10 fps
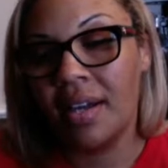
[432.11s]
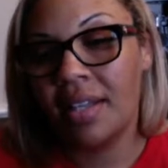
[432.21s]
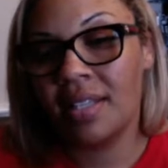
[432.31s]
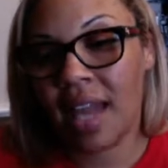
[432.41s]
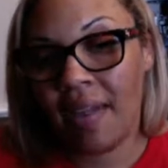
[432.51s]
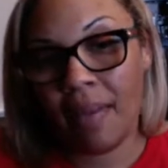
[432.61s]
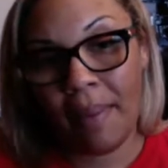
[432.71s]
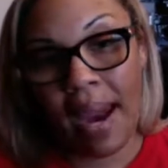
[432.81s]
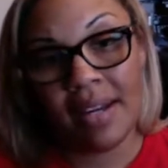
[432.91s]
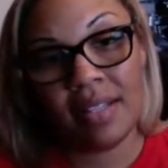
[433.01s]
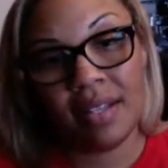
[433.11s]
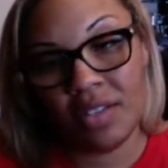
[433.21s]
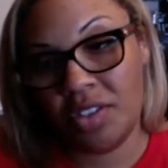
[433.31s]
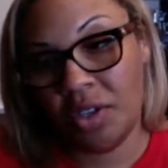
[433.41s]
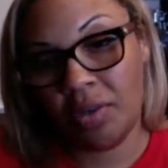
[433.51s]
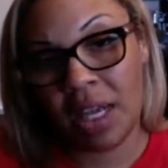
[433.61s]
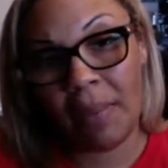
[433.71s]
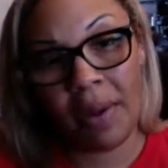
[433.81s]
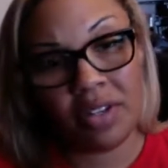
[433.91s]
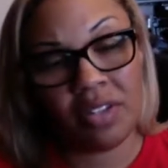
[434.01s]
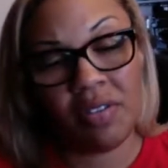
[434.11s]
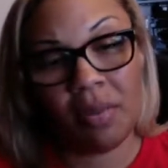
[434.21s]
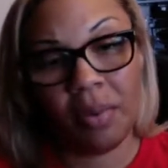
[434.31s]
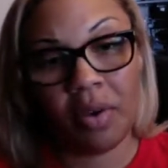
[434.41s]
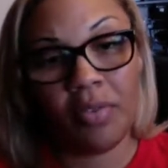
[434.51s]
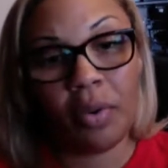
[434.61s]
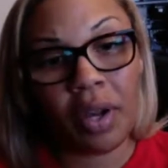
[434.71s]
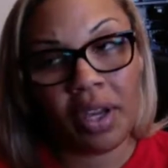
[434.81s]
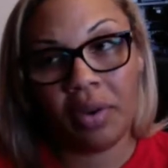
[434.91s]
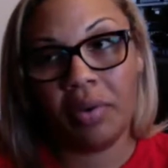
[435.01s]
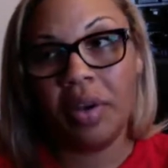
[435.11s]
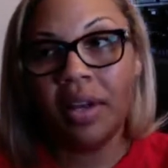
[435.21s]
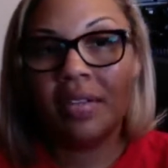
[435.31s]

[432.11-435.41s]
scan the pages into you, take pictures of the book for you.